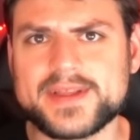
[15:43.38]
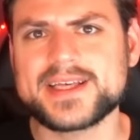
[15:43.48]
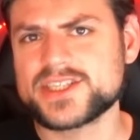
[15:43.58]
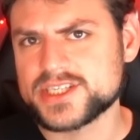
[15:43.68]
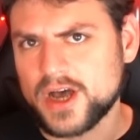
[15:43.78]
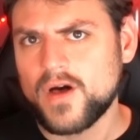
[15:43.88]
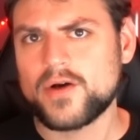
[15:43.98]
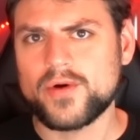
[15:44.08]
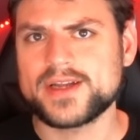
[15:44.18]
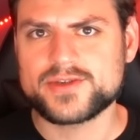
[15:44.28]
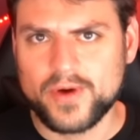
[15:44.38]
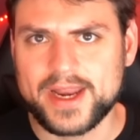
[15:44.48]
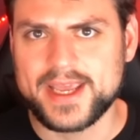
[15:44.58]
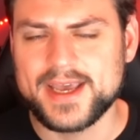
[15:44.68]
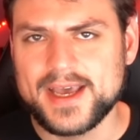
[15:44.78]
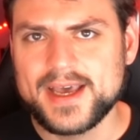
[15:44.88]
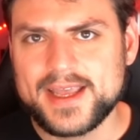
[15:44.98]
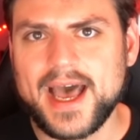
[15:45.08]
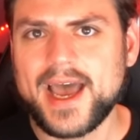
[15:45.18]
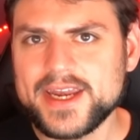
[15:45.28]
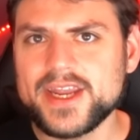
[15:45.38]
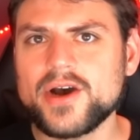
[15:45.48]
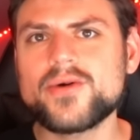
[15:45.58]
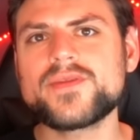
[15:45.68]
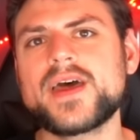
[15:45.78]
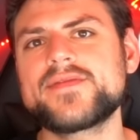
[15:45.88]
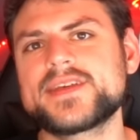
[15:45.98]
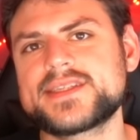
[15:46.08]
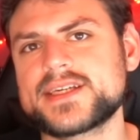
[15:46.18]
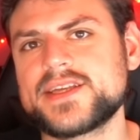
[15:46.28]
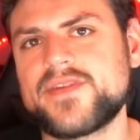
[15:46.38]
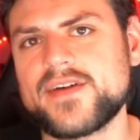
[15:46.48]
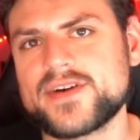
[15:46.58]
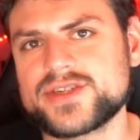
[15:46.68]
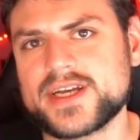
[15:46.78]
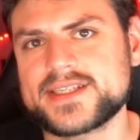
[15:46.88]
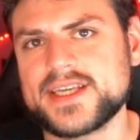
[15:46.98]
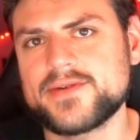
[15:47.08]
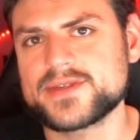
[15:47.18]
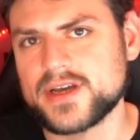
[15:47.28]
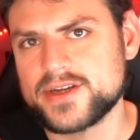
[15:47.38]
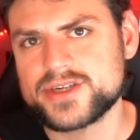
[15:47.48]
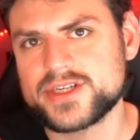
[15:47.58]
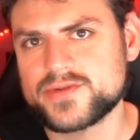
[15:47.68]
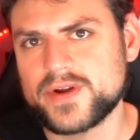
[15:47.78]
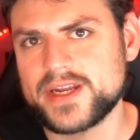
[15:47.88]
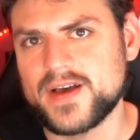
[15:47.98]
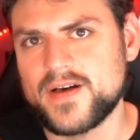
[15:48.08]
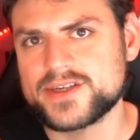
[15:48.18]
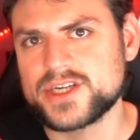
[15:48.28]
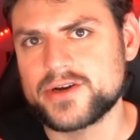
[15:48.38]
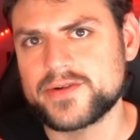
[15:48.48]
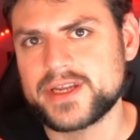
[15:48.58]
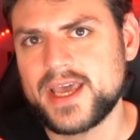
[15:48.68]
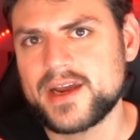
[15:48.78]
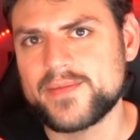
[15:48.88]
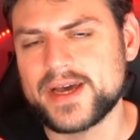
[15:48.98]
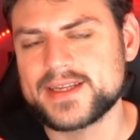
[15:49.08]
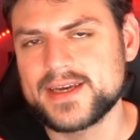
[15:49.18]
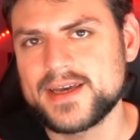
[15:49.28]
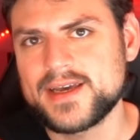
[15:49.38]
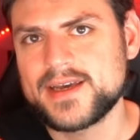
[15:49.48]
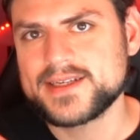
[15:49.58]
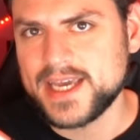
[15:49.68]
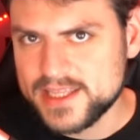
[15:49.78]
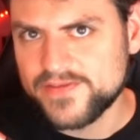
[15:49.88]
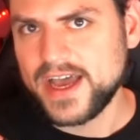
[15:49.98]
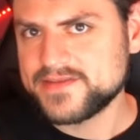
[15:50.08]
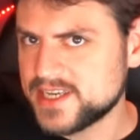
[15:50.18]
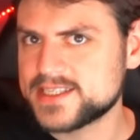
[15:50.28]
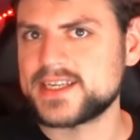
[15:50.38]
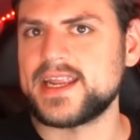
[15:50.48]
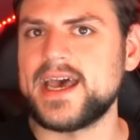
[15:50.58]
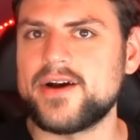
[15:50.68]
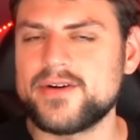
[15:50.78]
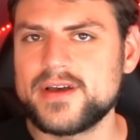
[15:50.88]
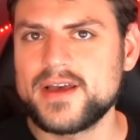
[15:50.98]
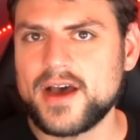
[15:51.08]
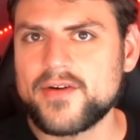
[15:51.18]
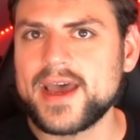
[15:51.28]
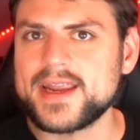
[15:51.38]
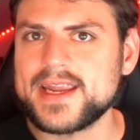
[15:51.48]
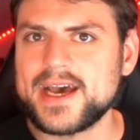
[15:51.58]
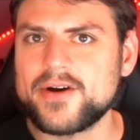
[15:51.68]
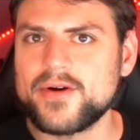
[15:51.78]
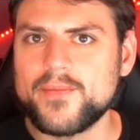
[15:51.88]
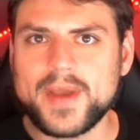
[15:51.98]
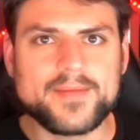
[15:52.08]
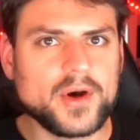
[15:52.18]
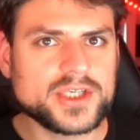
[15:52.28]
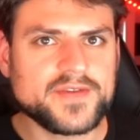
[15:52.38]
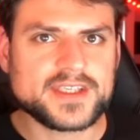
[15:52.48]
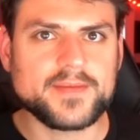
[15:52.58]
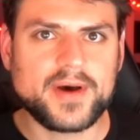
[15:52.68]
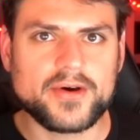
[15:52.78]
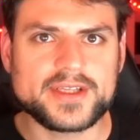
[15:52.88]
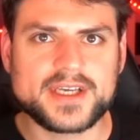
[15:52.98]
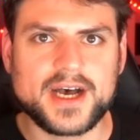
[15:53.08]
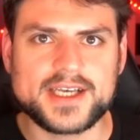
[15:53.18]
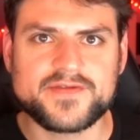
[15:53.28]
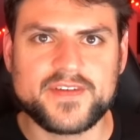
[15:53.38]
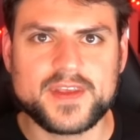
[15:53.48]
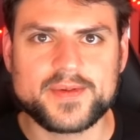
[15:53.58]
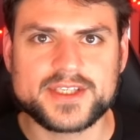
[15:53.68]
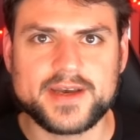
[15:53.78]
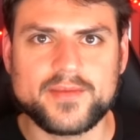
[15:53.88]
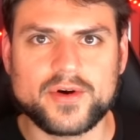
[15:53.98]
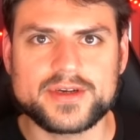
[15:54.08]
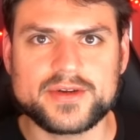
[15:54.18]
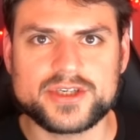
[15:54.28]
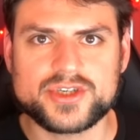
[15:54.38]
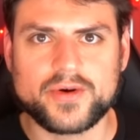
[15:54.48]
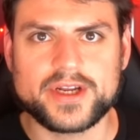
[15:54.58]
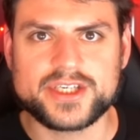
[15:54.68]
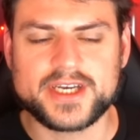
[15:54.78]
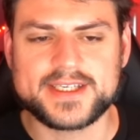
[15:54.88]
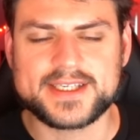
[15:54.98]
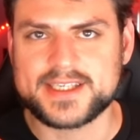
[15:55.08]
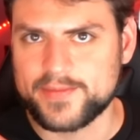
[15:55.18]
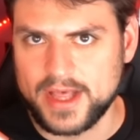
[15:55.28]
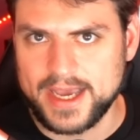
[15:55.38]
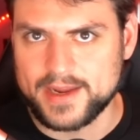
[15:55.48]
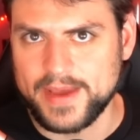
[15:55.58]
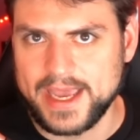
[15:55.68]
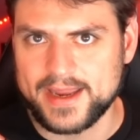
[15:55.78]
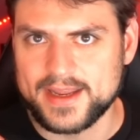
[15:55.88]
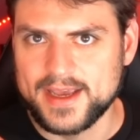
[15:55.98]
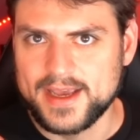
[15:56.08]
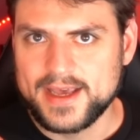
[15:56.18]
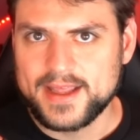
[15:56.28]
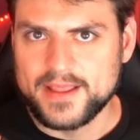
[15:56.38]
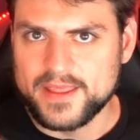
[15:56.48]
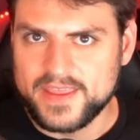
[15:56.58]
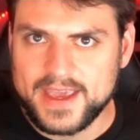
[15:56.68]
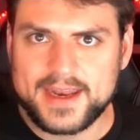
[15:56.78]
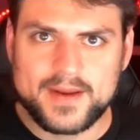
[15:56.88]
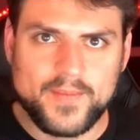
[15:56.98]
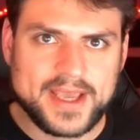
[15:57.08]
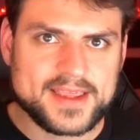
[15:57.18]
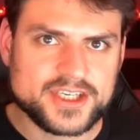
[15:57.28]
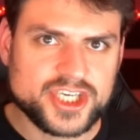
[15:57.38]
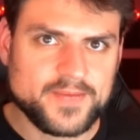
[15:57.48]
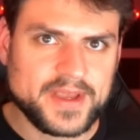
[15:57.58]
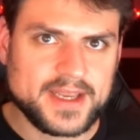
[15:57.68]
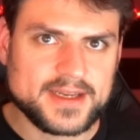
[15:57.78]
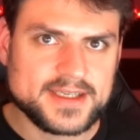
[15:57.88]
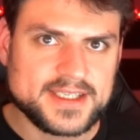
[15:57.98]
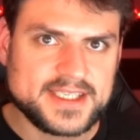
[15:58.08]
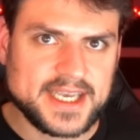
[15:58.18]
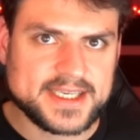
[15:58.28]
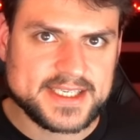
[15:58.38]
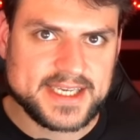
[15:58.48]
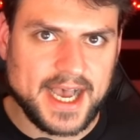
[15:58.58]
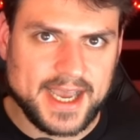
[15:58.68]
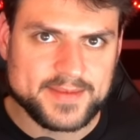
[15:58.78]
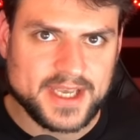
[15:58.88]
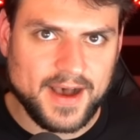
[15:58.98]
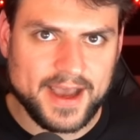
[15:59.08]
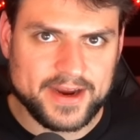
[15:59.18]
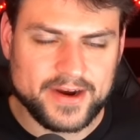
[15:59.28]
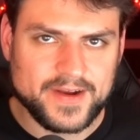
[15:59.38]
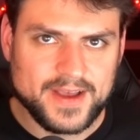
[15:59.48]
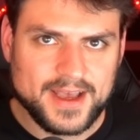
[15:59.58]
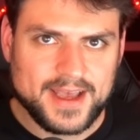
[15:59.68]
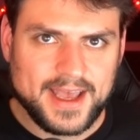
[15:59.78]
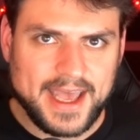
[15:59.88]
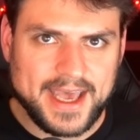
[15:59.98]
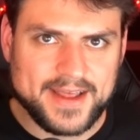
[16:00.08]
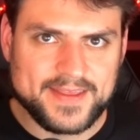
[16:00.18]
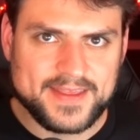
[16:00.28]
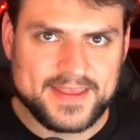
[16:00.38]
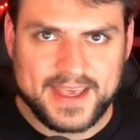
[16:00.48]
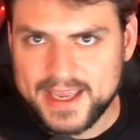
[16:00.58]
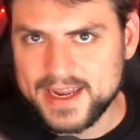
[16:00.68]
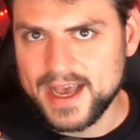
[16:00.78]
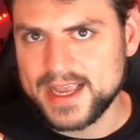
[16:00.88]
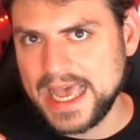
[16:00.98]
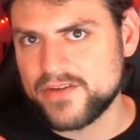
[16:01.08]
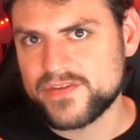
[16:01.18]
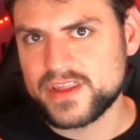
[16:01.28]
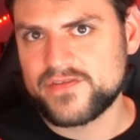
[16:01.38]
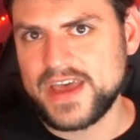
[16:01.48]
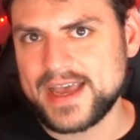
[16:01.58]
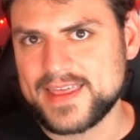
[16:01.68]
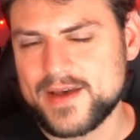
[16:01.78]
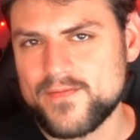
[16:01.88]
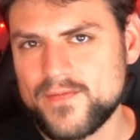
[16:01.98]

let's just call it $120. Yeah, I know that if the 6500 XT was $120, no one would care, but take the 560 now. All right, now make most of its components cost 50% more due to shortages and supply and demand. Then make the shipping 6 times higher, and then account for the fact that